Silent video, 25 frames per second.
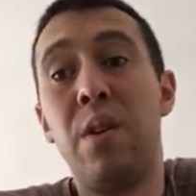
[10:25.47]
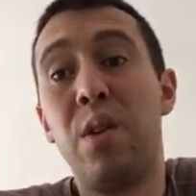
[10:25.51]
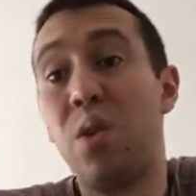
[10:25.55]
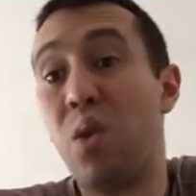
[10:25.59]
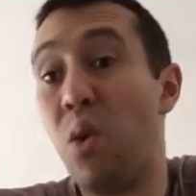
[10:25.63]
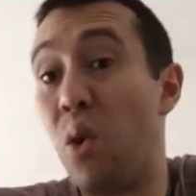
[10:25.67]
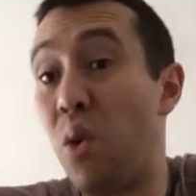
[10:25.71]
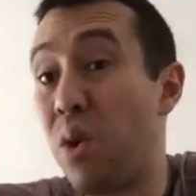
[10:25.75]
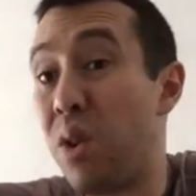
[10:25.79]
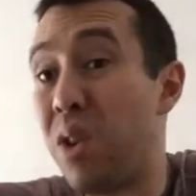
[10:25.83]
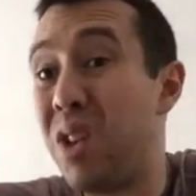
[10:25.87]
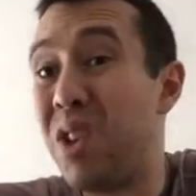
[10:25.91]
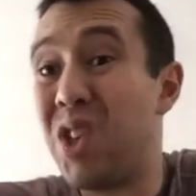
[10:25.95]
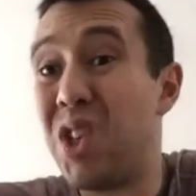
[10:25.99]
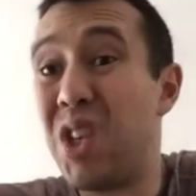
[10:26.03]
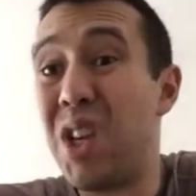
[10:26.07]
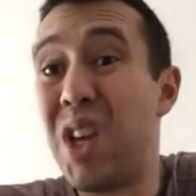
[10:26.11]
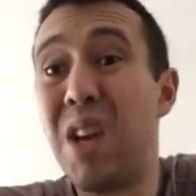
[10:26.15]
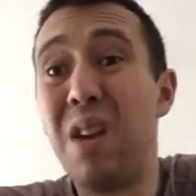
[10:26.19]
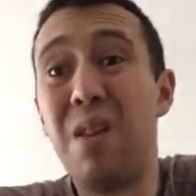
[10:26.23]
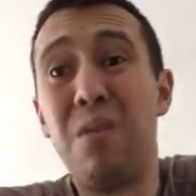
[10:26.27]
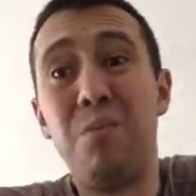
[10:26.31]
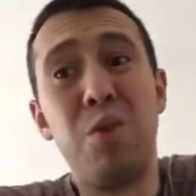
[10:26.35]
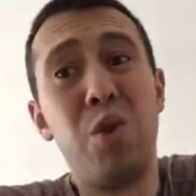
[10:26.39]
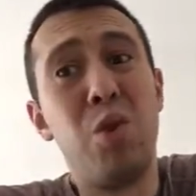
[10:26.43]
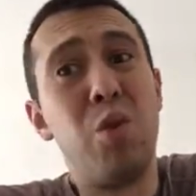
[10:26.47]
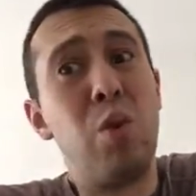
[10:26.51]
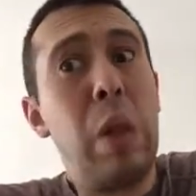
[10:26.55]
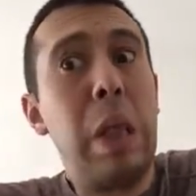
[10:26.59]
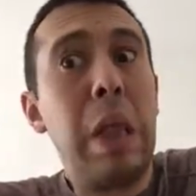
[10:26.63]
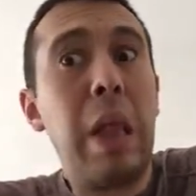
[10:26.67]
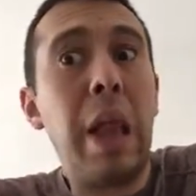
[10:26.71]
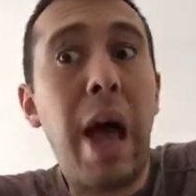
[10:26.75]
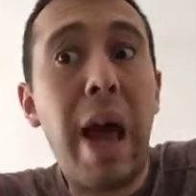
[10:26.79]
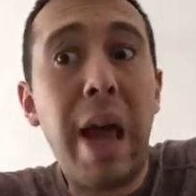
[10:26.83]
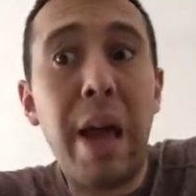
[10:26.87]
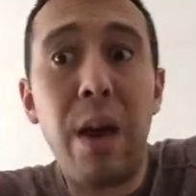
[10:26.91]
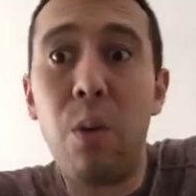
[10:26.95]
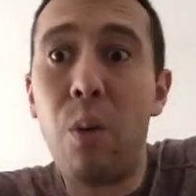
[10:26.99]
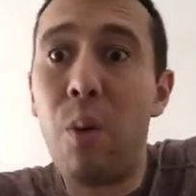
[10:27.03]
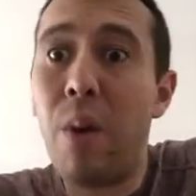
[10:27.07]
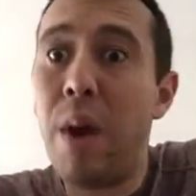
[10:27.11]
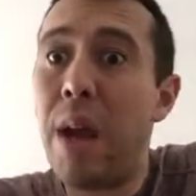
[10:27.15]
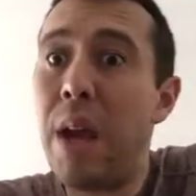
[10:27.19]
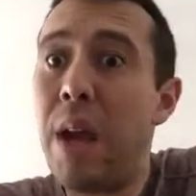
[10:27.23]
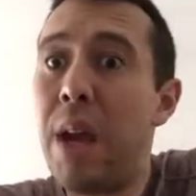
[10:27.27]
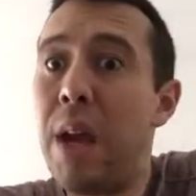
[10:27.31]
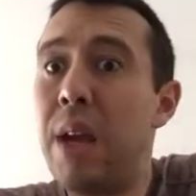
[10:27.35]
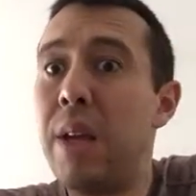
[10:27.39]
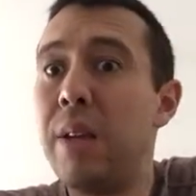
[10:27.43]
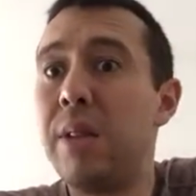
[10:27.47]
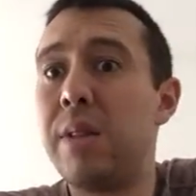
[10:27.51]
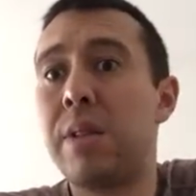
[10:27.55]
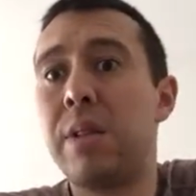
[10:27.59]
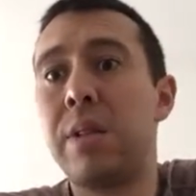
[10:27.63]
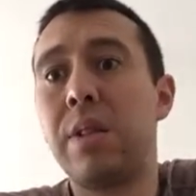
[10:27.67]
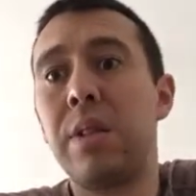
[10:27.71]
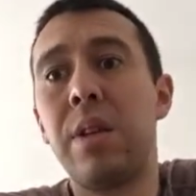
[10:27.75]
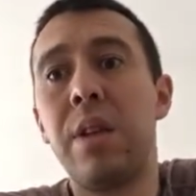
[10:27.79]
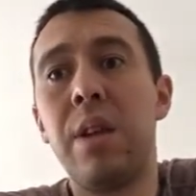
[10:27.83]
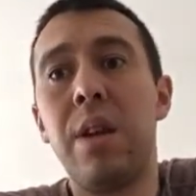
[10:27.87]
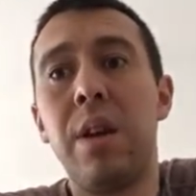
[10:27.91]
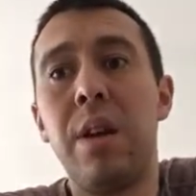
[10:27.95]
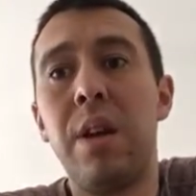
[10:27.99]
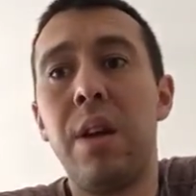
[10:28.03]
go to the gym, do light weights,